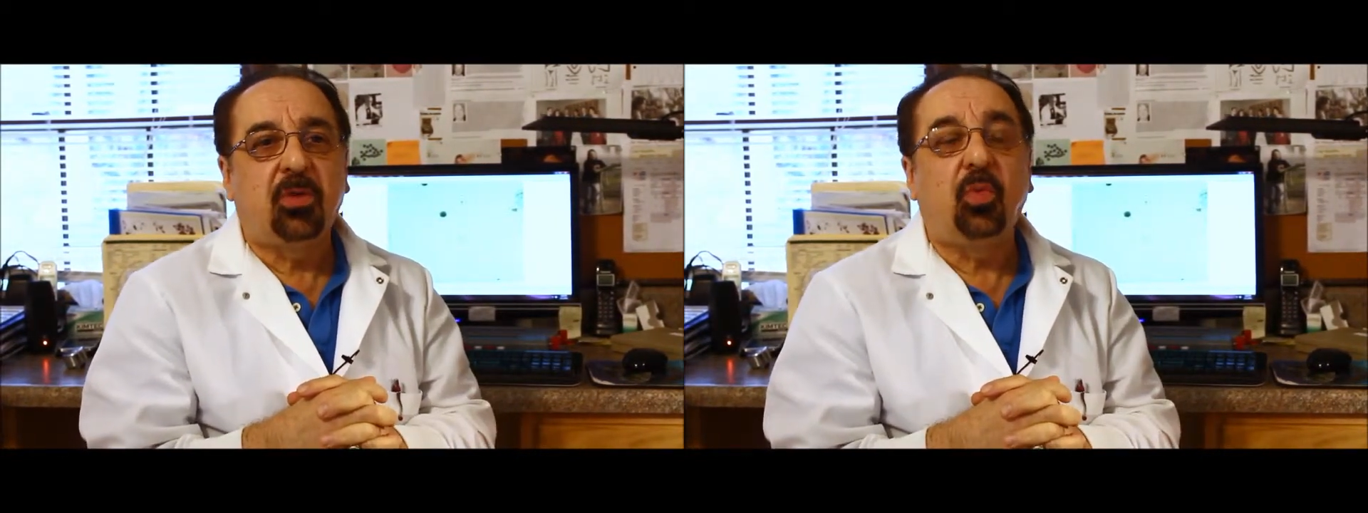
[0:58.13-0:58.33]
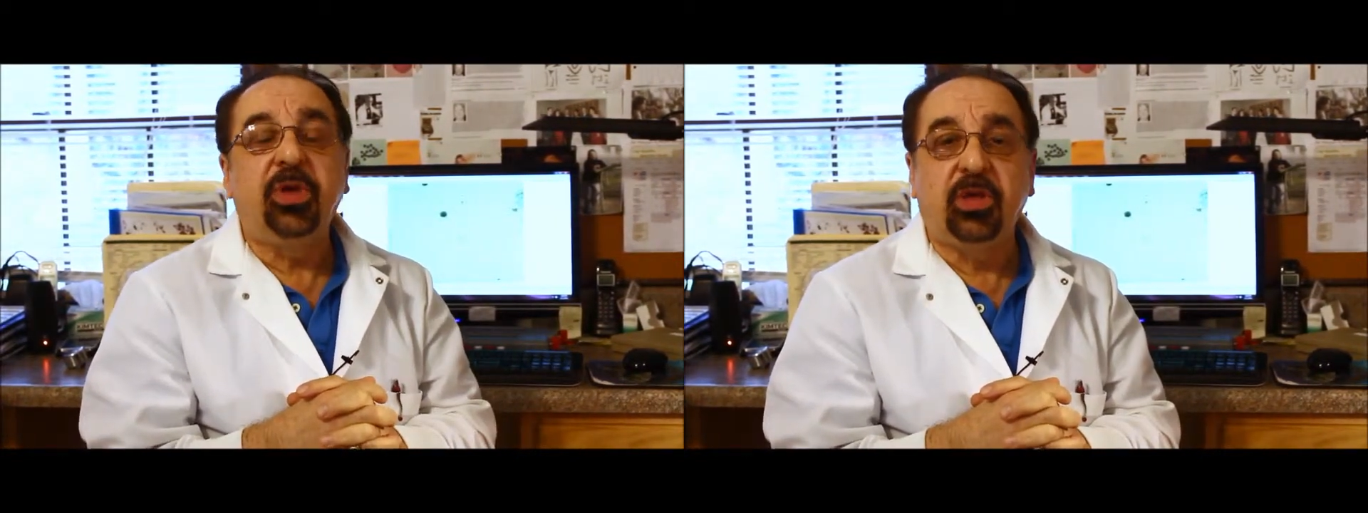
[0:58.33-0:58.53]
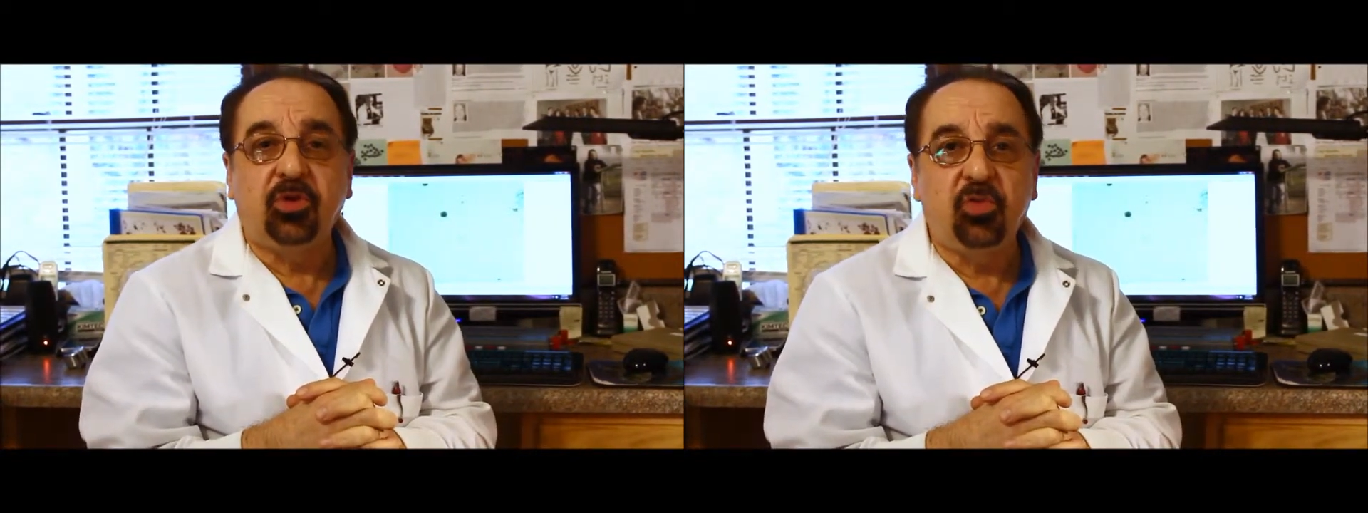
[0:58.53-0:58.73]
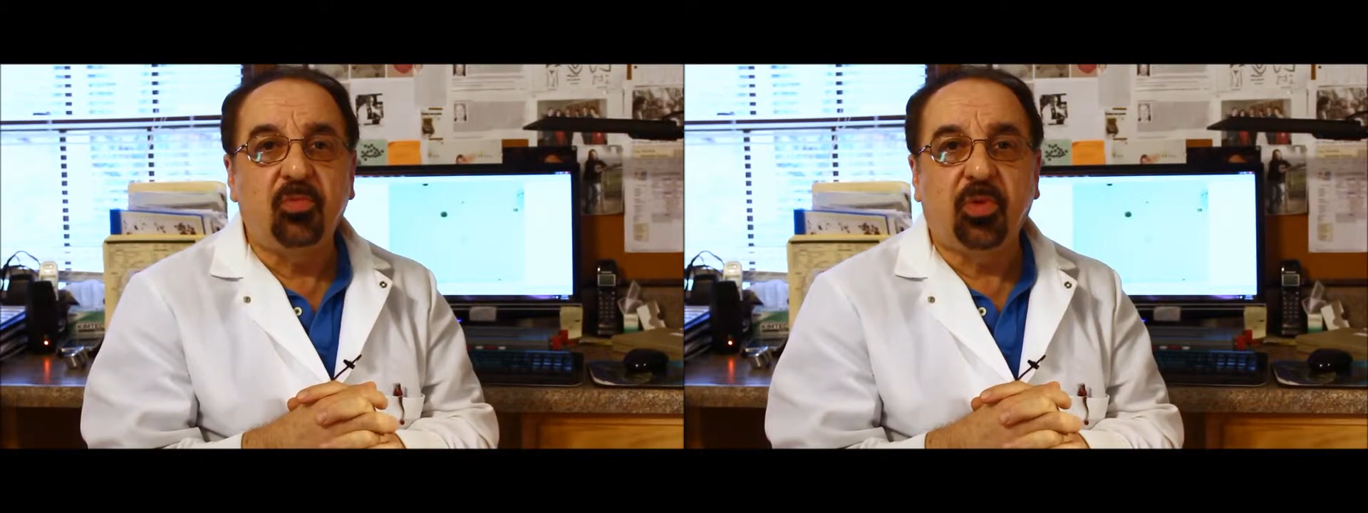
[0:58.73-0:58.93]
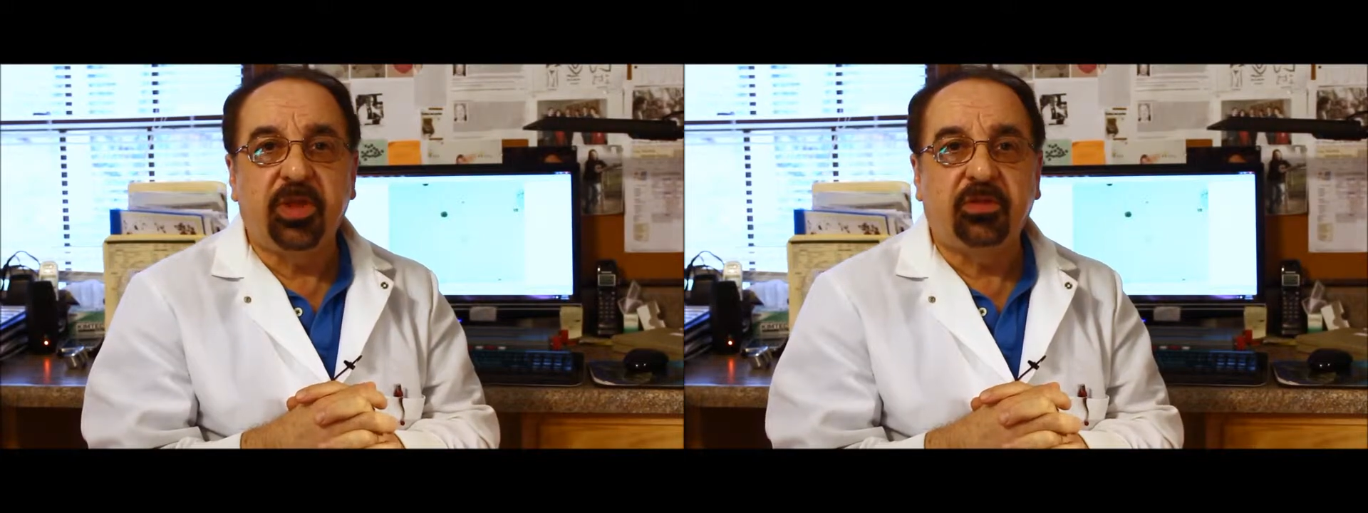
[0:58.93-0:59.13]
We
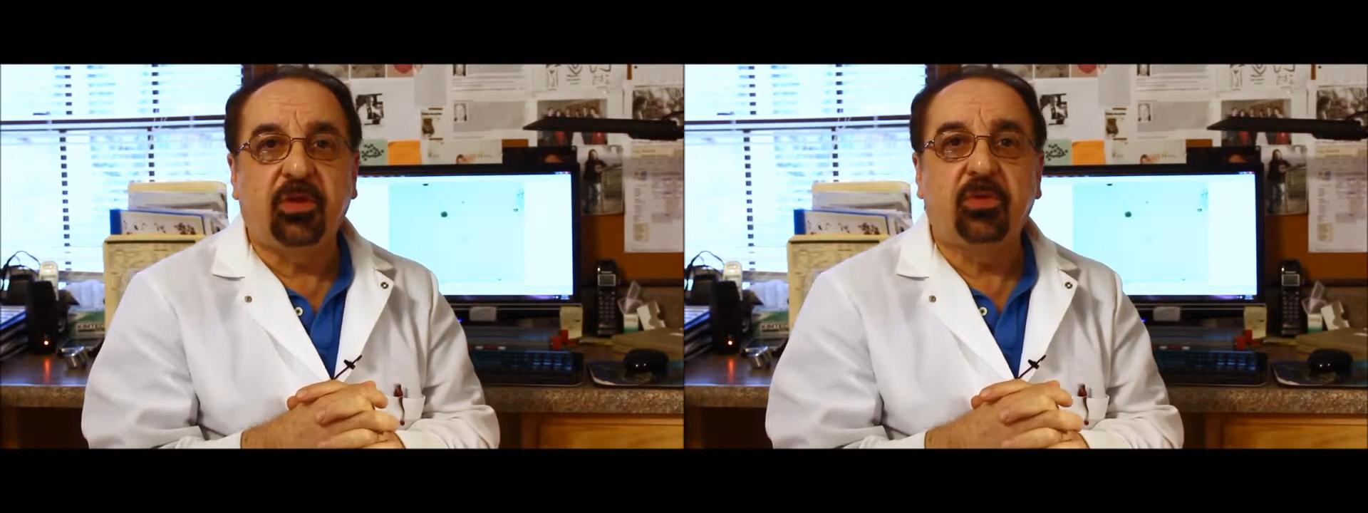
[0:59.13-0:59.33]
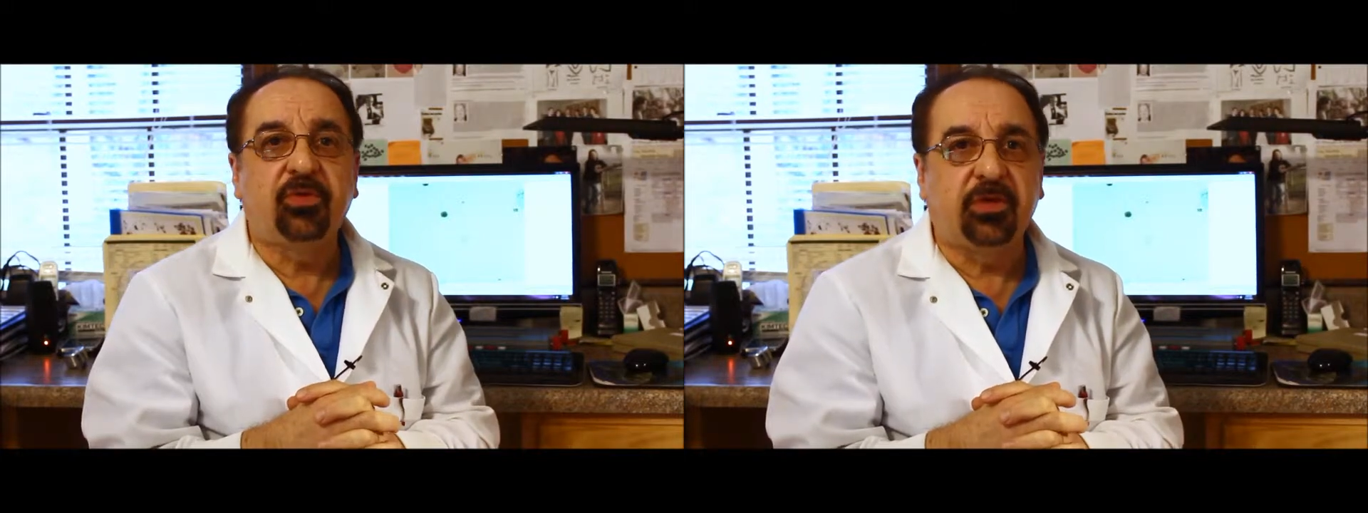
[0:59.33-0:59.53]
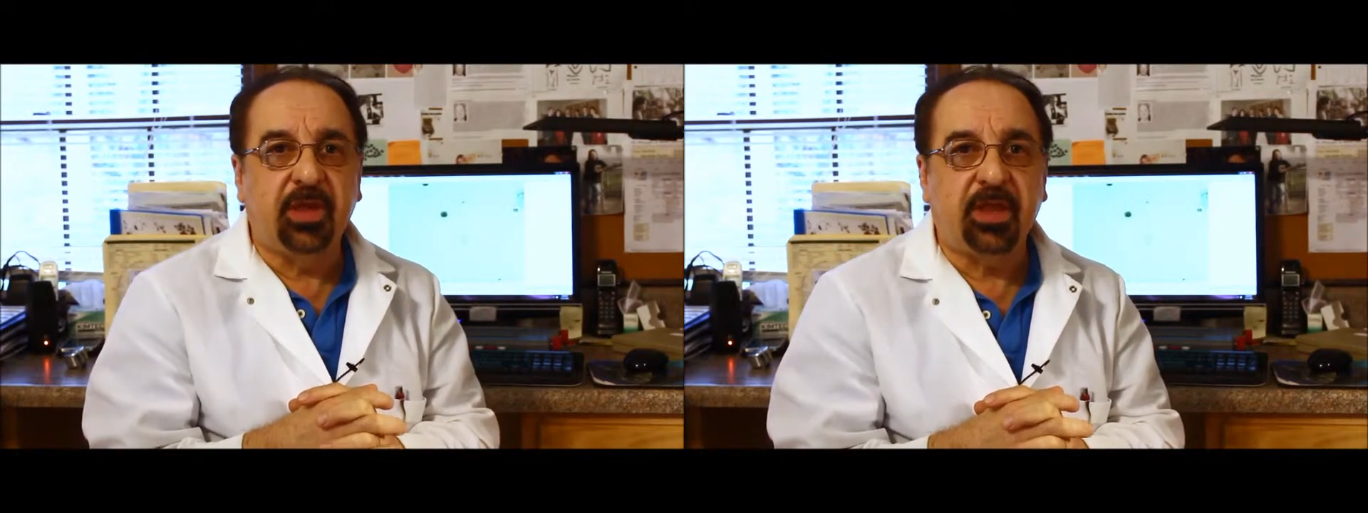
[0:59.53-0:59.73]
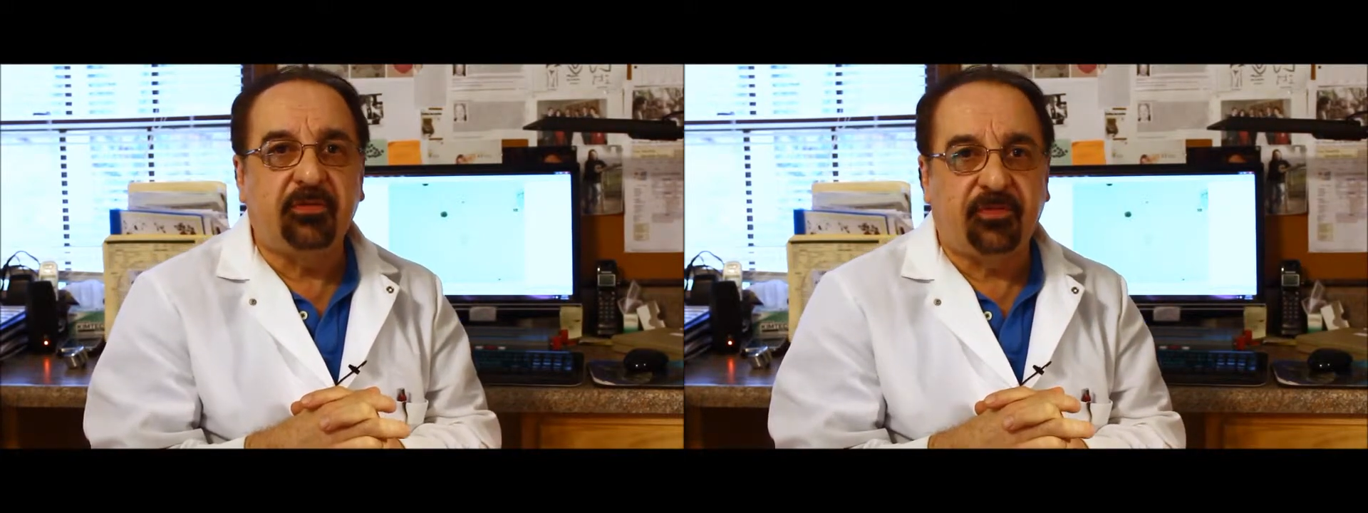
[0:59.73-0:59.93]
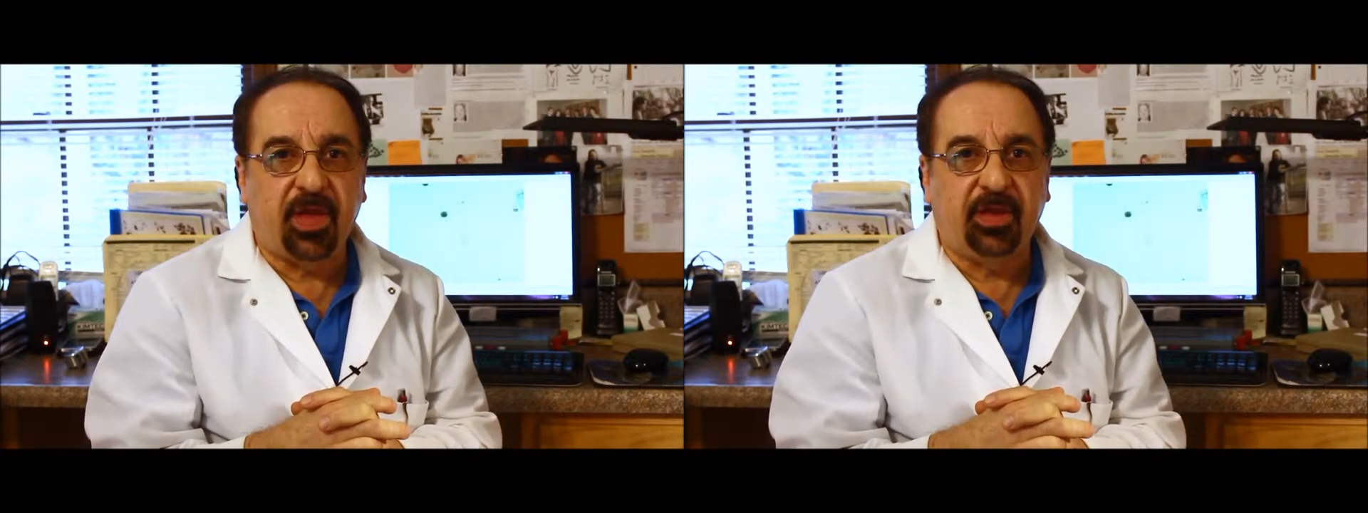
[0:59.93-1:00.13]
enumerate those,
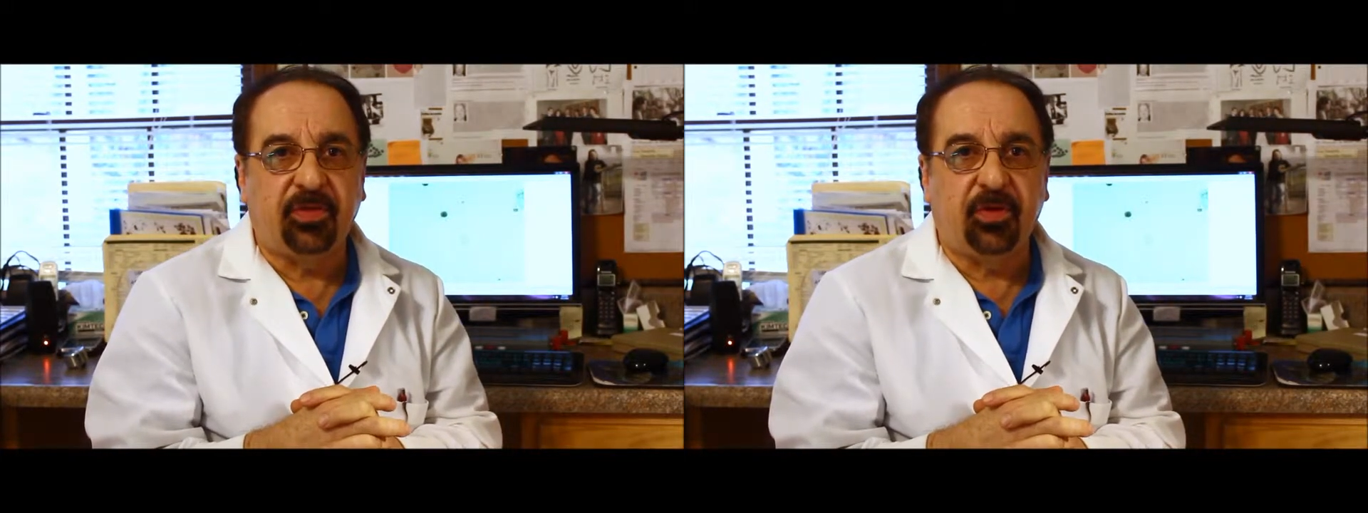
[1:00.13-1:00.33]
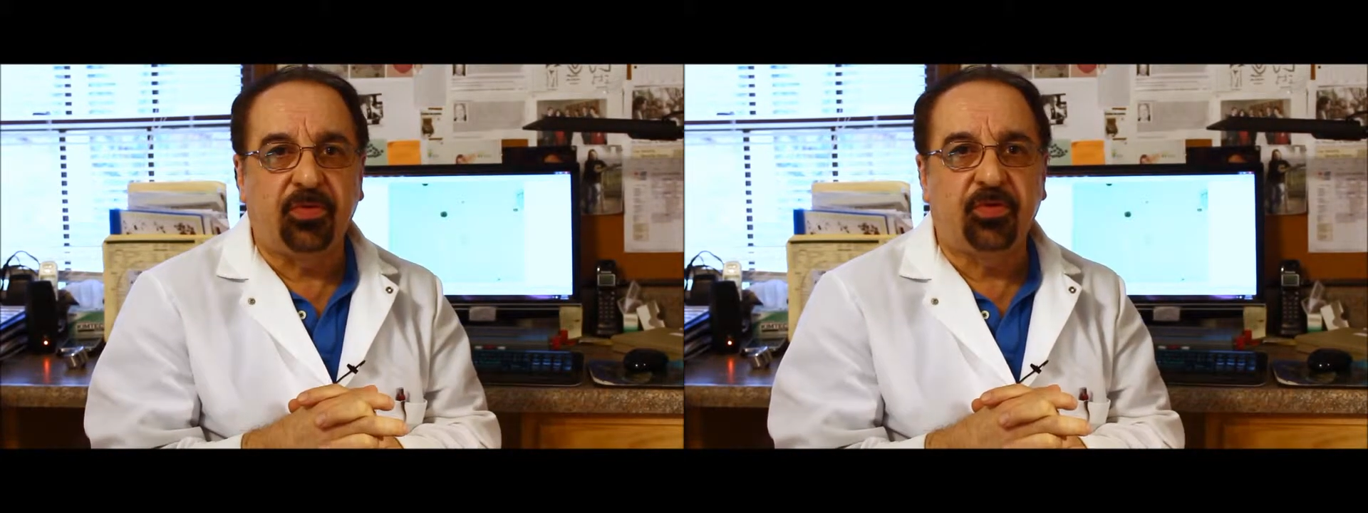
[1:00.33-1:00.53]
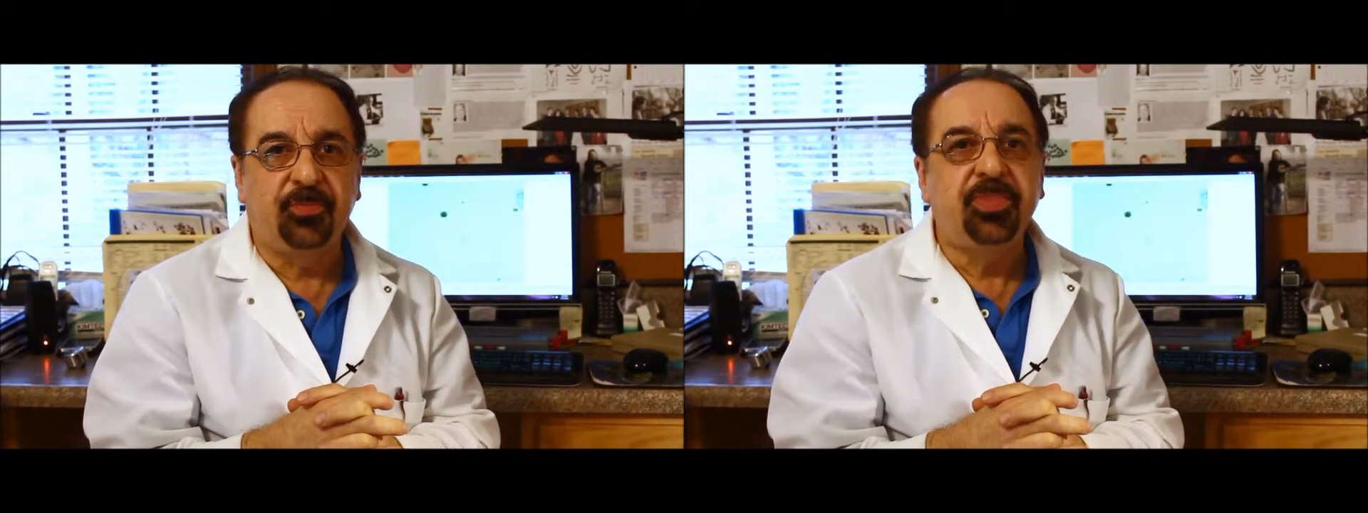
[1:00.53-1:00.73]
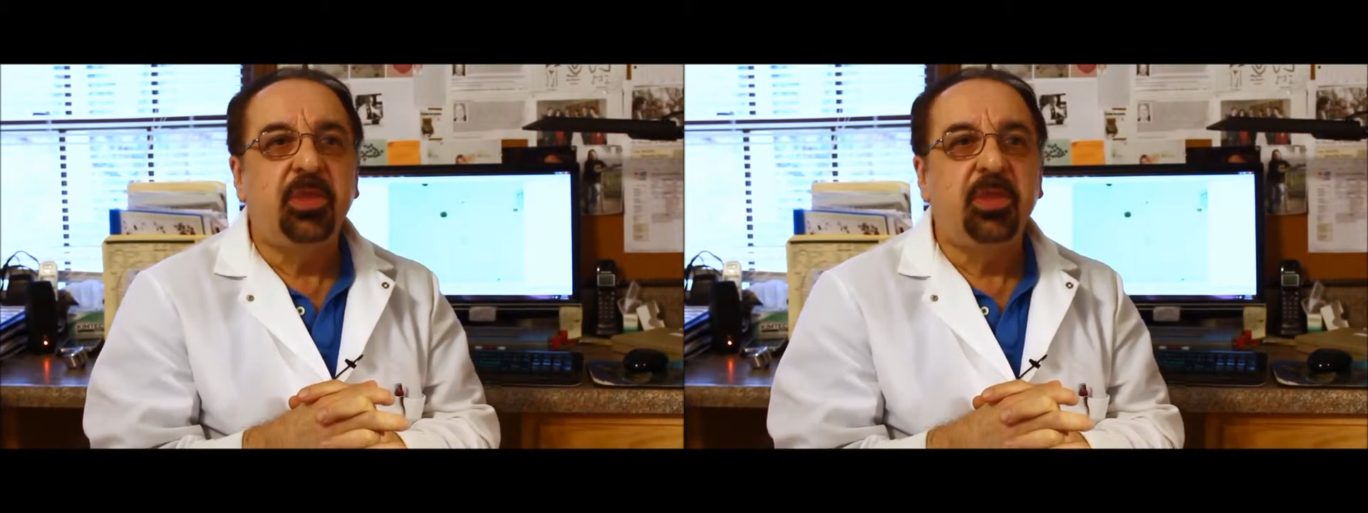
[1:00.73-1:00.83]
identify those.